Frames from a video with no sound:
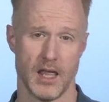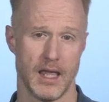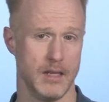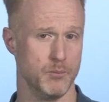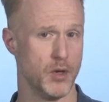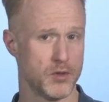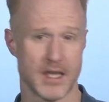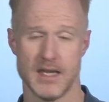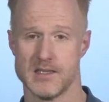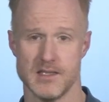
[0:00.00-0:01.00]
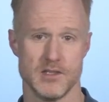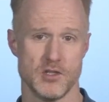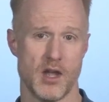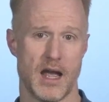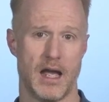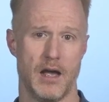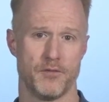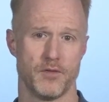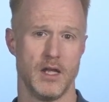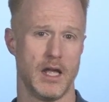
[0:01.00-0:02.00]
In both cases, you
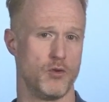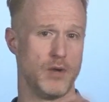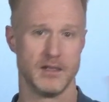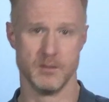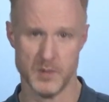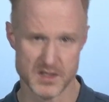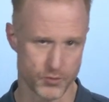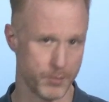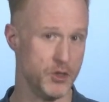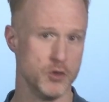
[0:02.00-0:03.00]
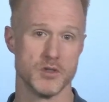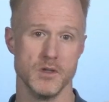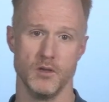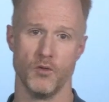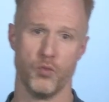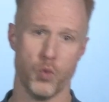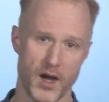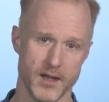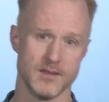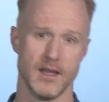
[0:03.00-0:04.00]
have a random distribution of
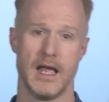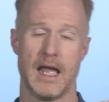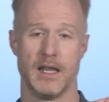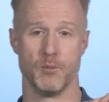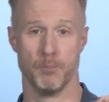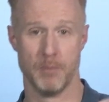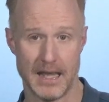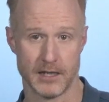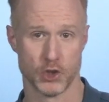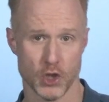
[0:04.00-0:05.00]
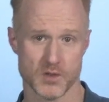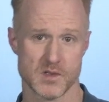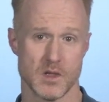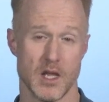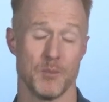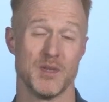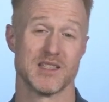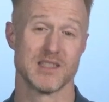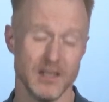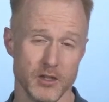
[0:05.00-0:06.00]
white and black dots, but
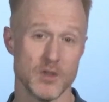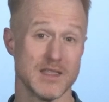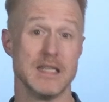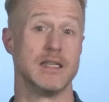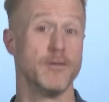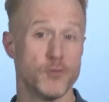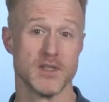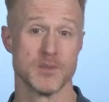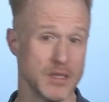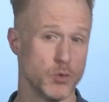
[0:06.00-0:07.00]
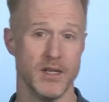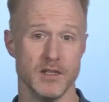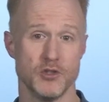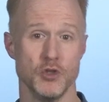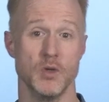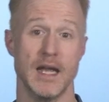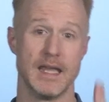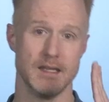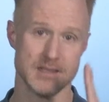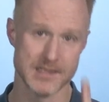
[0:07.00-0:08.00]
still you see a difference between the two
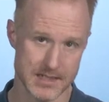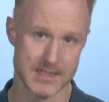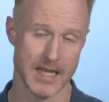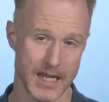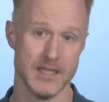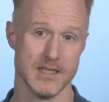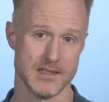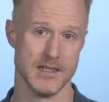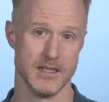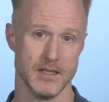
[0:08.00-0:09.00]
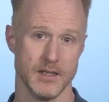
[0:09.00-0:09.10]
instantaneously.